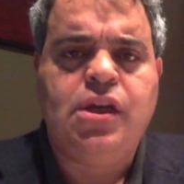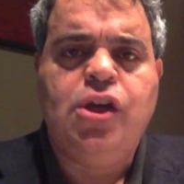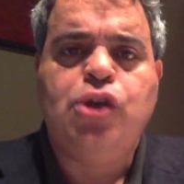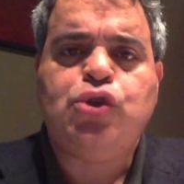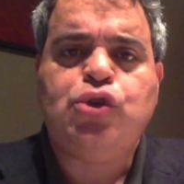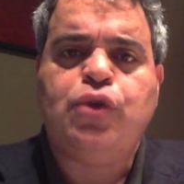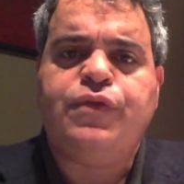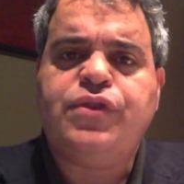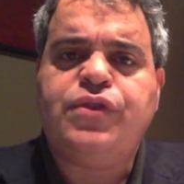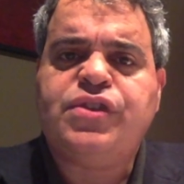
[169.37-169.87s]

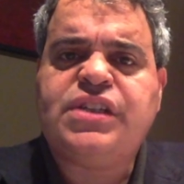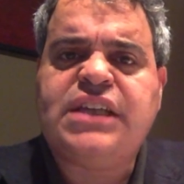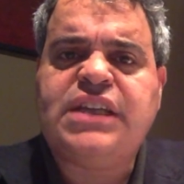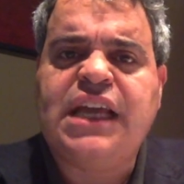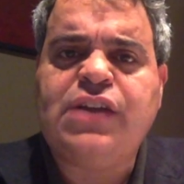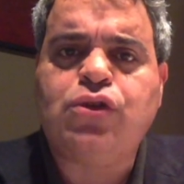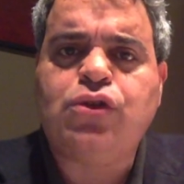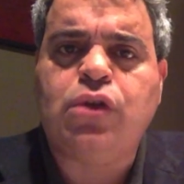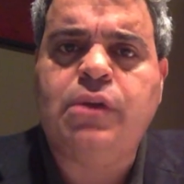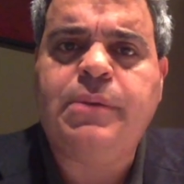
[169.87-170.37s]
So if you
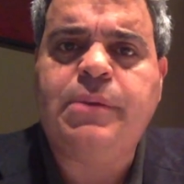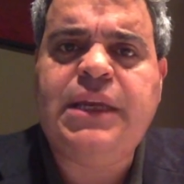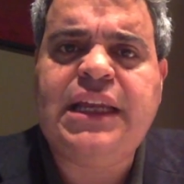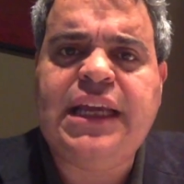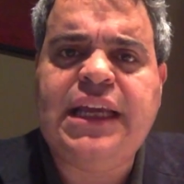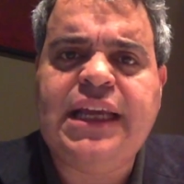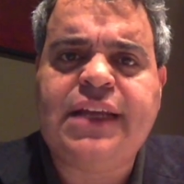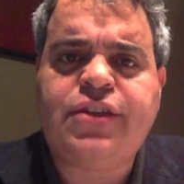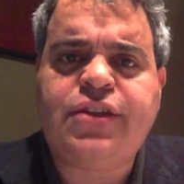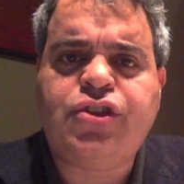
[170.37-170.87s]
schedule a
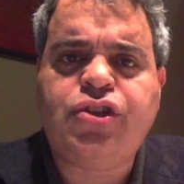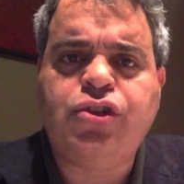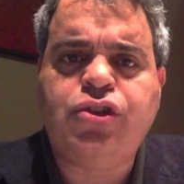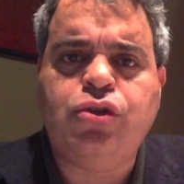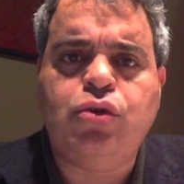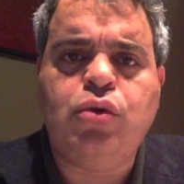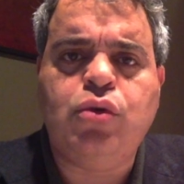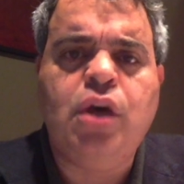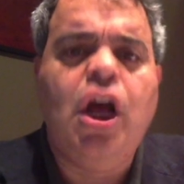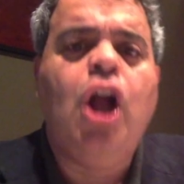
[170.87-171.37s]
meeting at
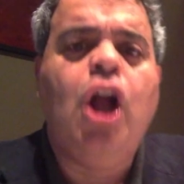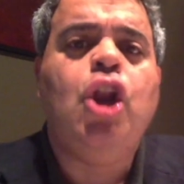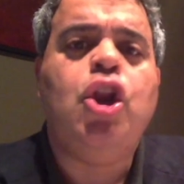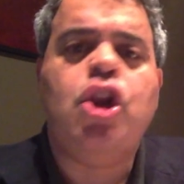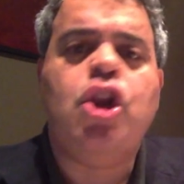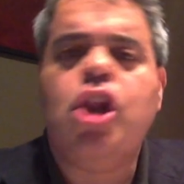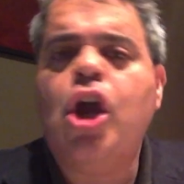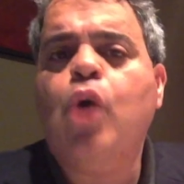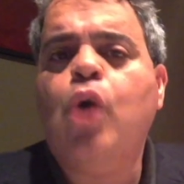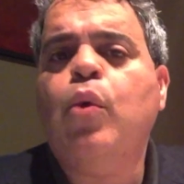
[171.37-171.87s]
2,
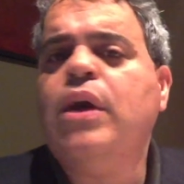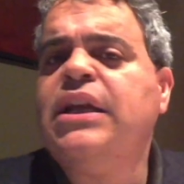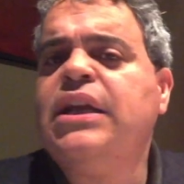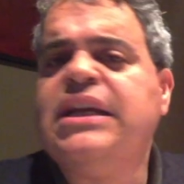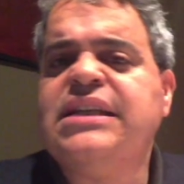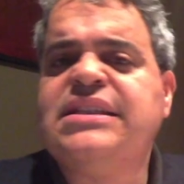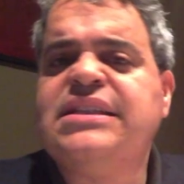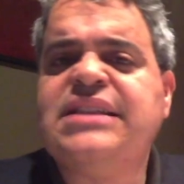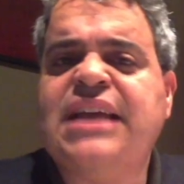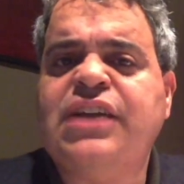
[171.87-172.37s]
no one
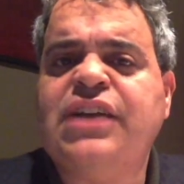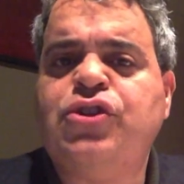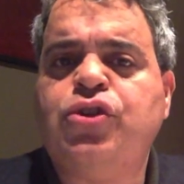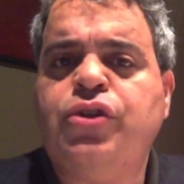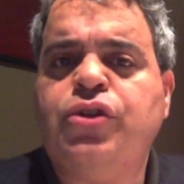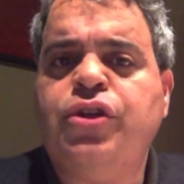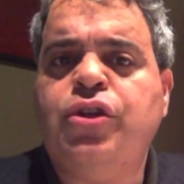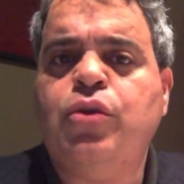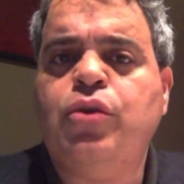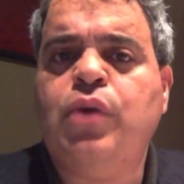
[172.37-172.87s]
can
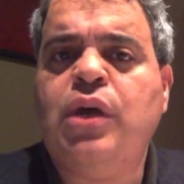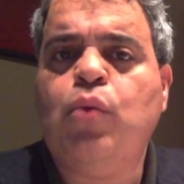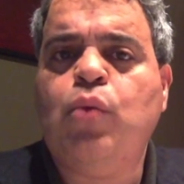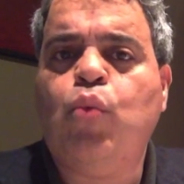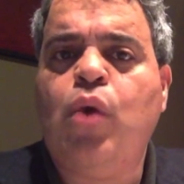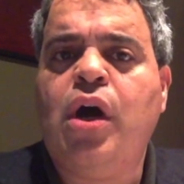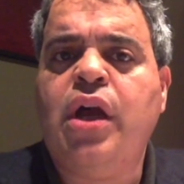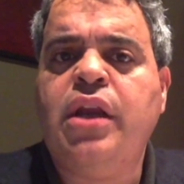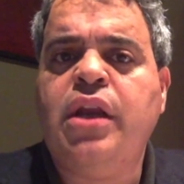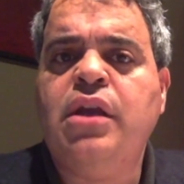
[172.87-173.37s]
schedule you at
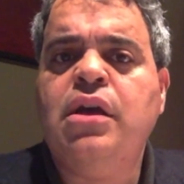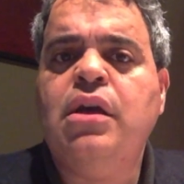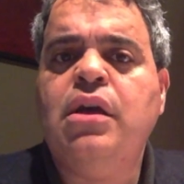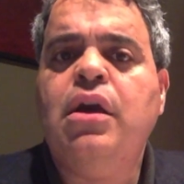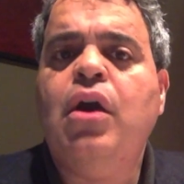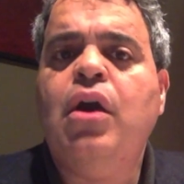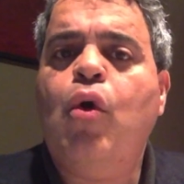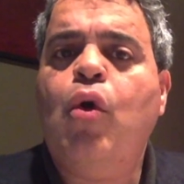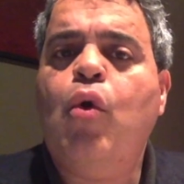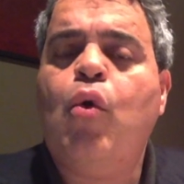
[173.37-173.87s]
1
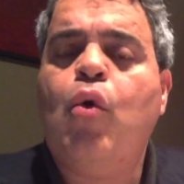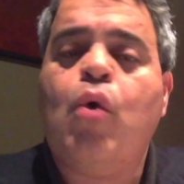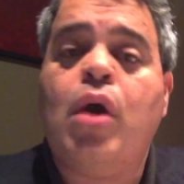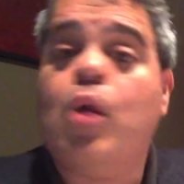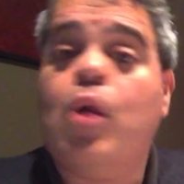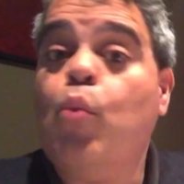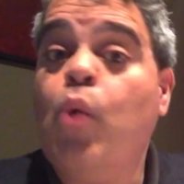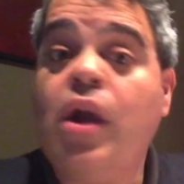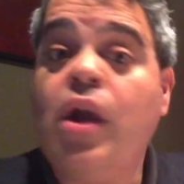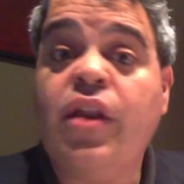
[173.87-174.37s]
or
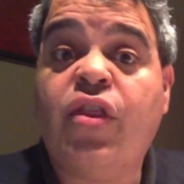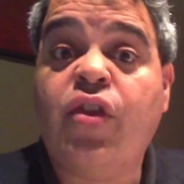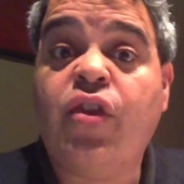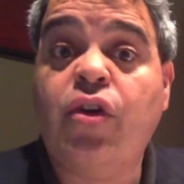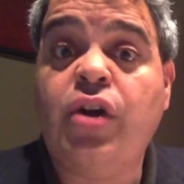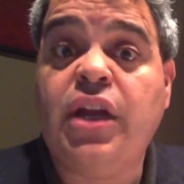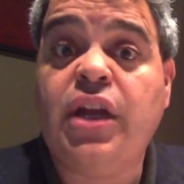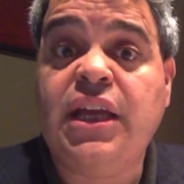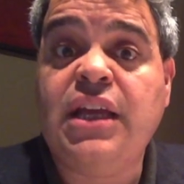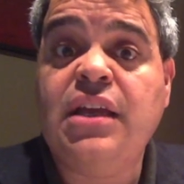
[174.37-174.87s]
at
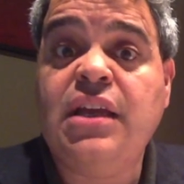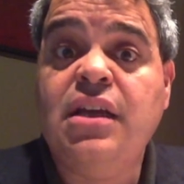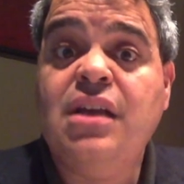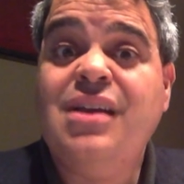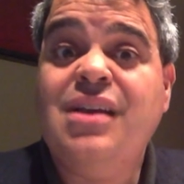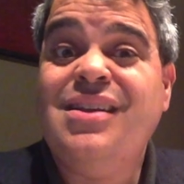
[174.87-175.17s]
1:30.